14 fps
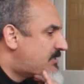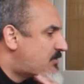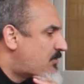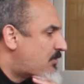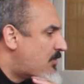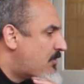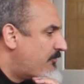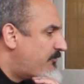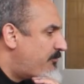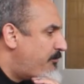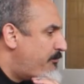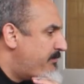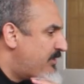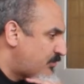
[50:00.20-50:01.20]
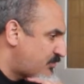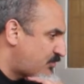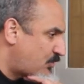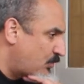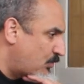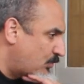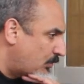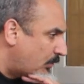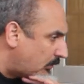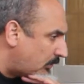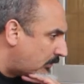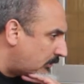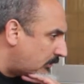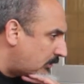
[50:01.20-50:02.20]
Grove Middle School.
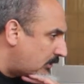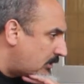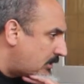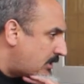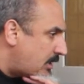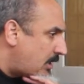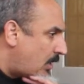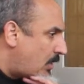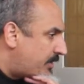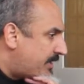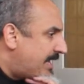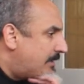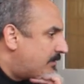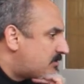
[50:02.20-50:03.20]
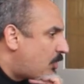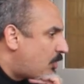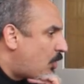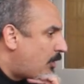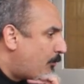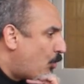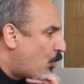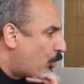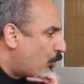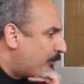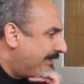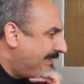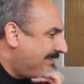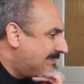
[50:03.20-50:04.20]
Alt House
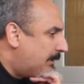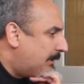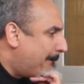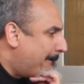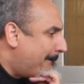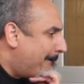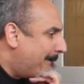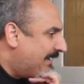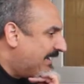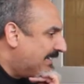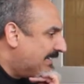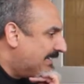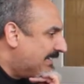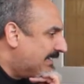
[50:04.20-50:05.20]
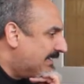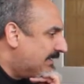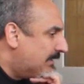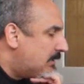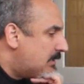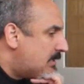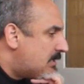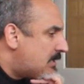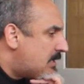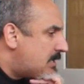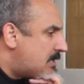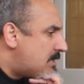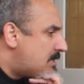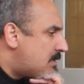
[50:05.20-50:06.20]
Arboretum.
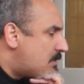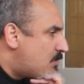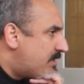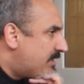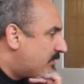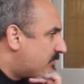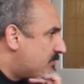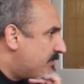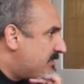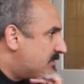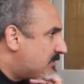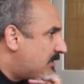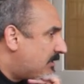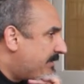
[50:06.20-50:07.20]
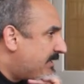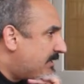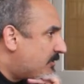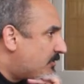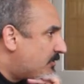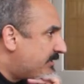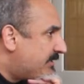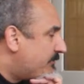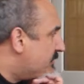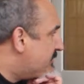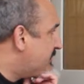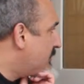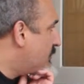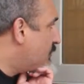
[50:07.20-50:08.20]
What else do we talk about on every single